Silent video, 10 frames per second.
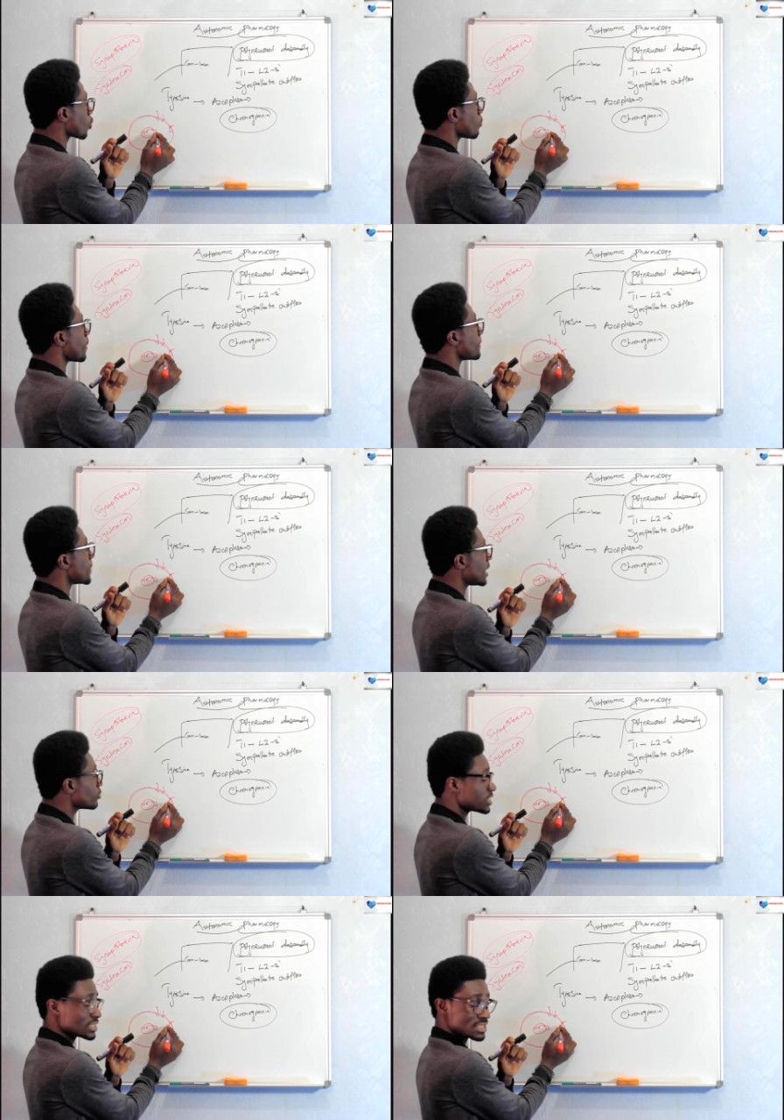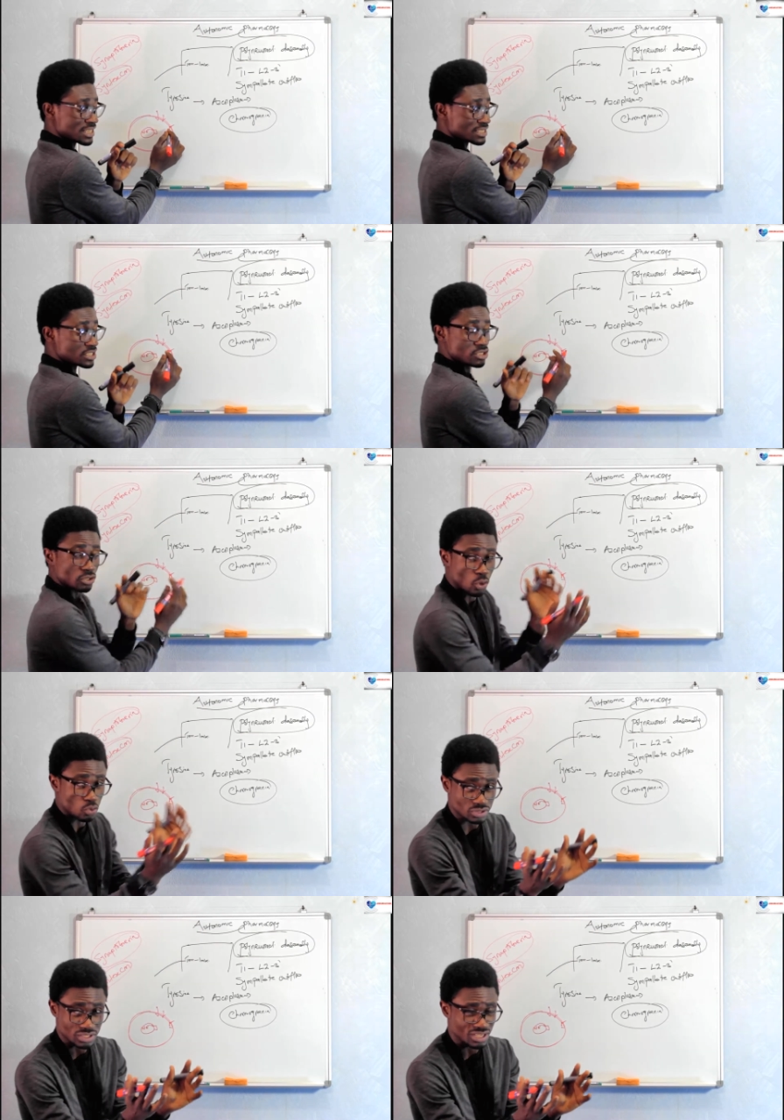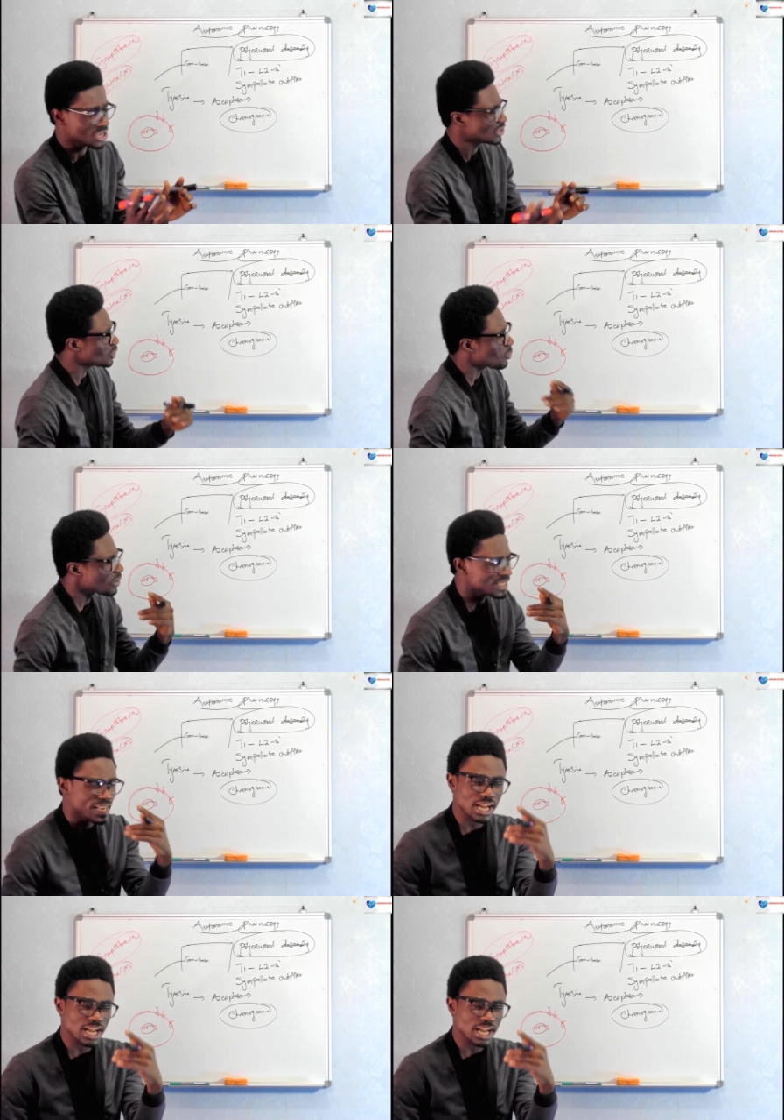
will come and bind to this index and it's closed. So what the